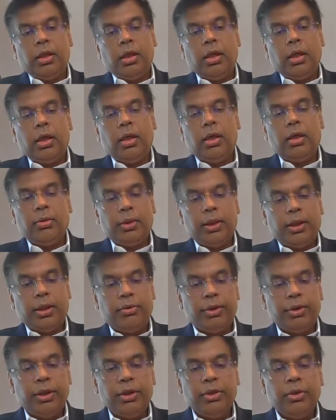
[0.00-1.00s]
uh, with a
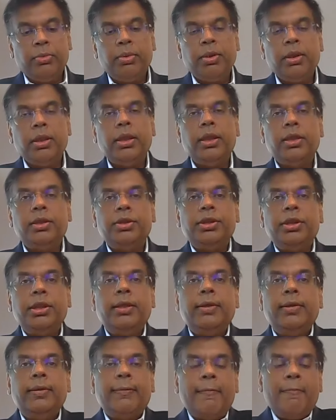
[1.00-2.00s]
renewable
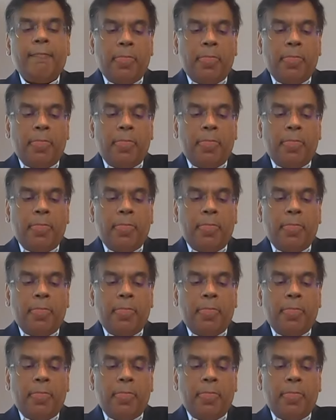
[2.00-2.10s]
energy.